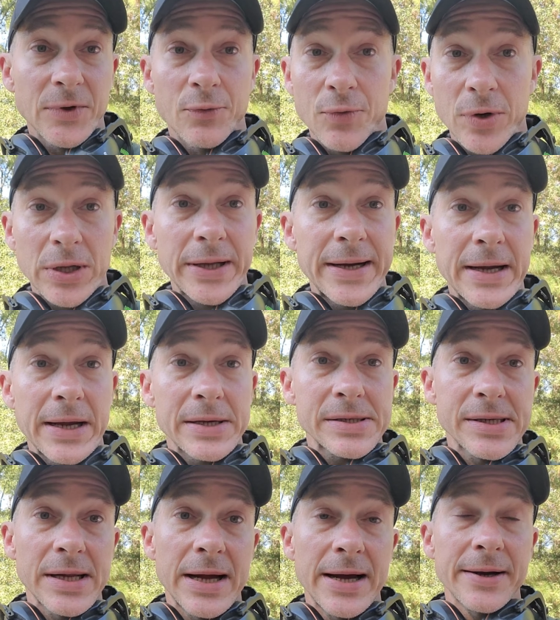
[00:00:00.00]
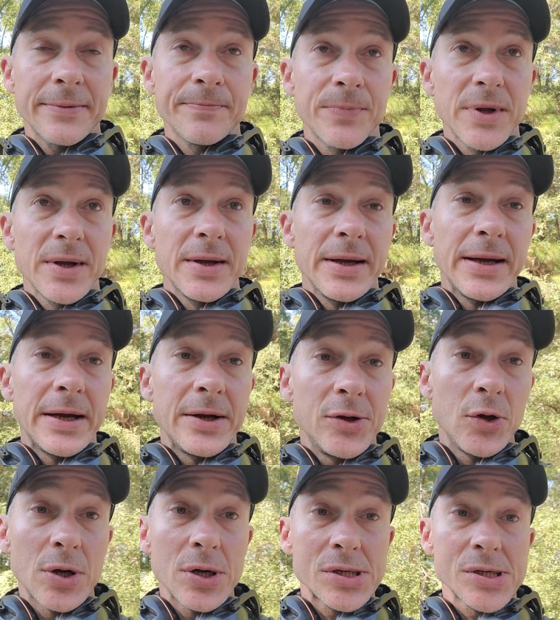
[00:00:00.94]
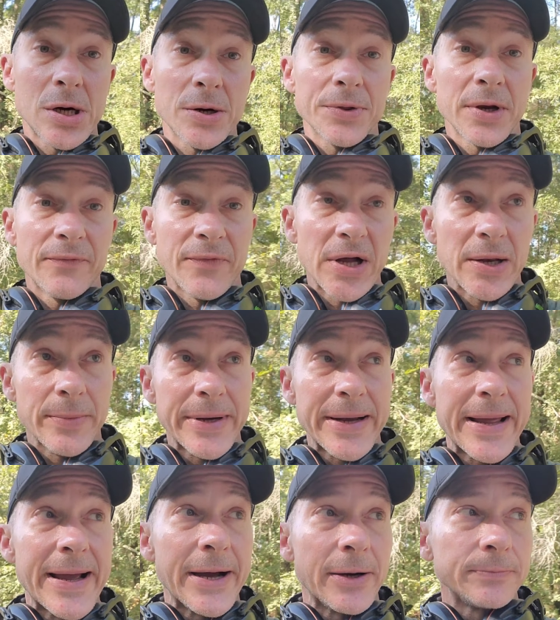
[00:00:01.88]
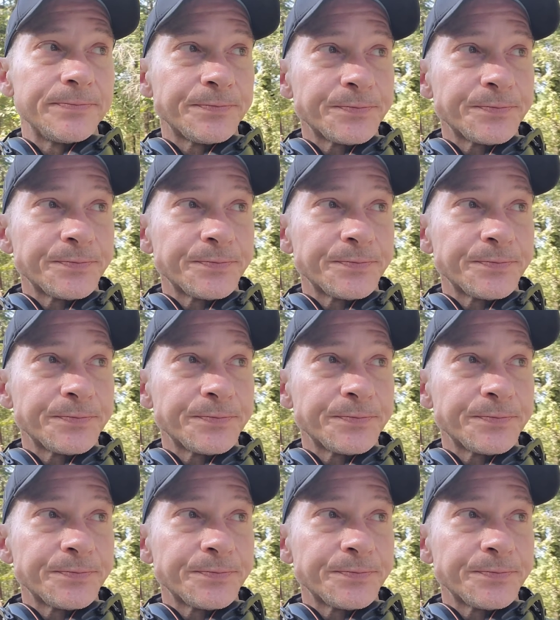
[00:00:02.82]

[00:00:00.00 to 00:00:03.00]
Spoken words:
Really nice lot, and you can start the development now.